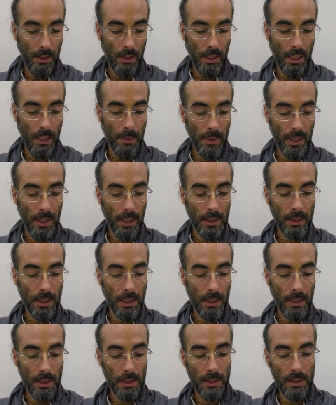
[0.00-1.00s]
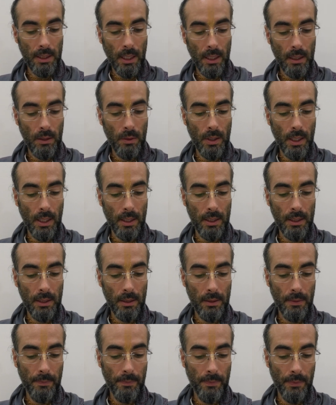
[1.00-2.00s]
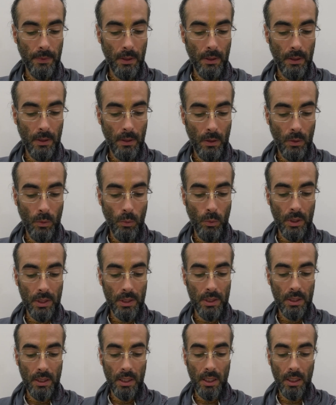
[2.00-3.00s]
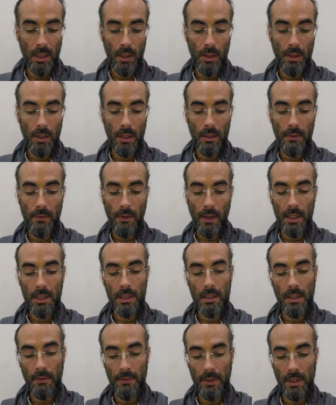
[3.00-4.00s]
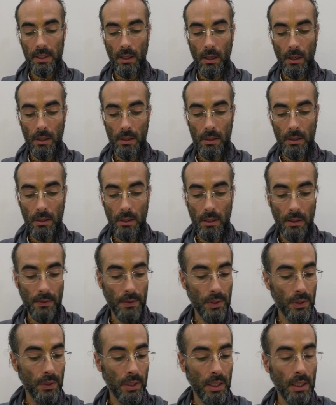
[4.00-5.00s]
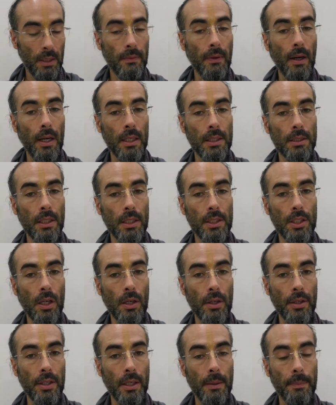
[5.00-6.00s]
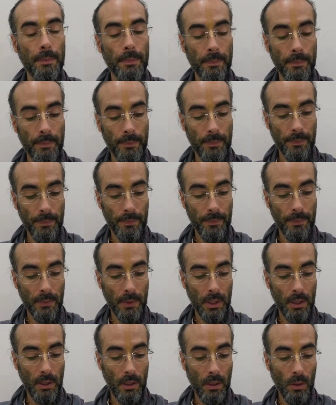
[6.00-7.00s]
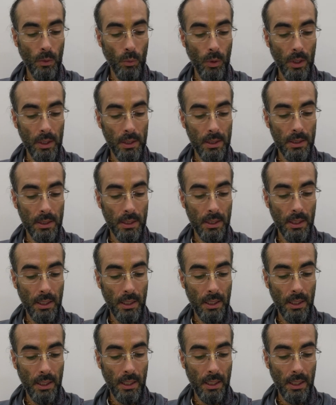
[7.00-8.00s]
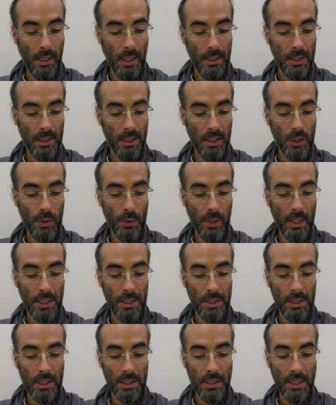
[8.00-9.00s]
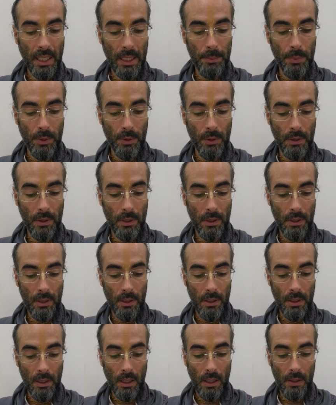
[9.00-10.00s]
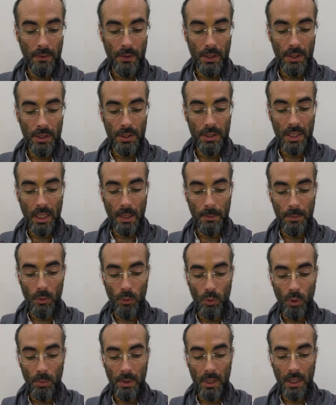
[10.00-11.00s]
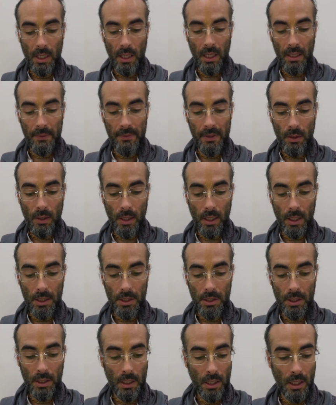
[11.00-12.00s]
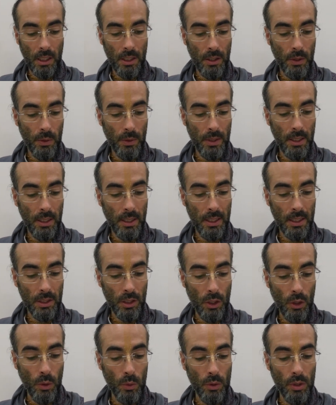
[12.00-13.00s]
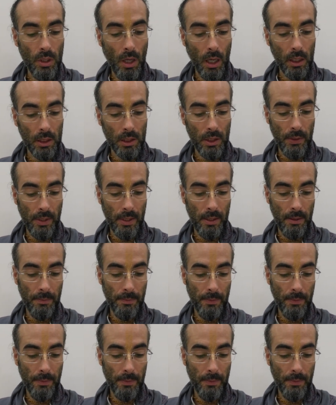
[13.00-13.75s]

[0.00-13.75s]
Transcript: Hemalata Thakurani was the learned Vaishnavi daughter of Srinivas Acharya. Once, an estranged disciple of hers named Rupa Kaviraj connoted his own doctrine,